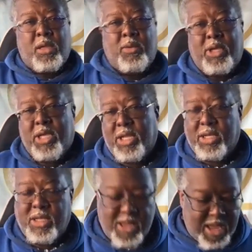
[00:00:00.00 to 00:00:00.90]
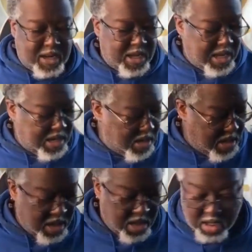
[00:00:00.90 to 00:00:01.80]
and we get into that and
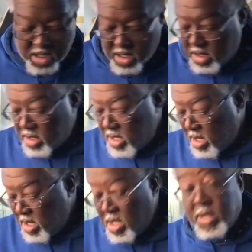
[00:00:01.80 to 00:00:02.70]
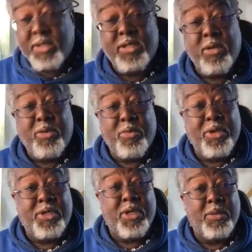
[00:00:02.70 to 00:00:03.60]
simple
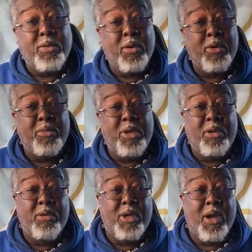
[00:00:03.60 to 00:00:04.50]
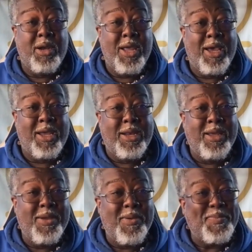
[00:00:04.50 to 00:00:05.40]
push-ups where we'd be doing our nine.
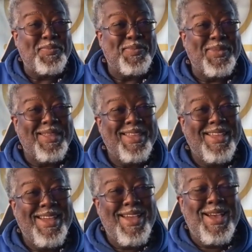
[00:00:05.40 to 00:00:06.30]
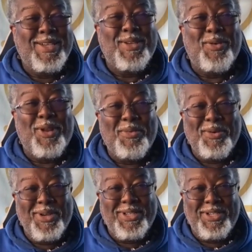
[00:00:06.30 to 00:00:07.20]
So what I'm
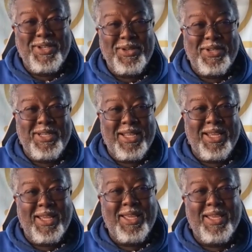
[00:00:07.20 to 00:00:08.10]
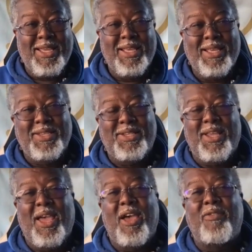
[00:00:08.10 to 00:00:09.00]
going to do today is
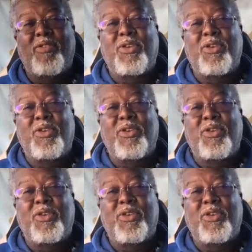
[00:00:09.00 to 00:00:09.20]
to have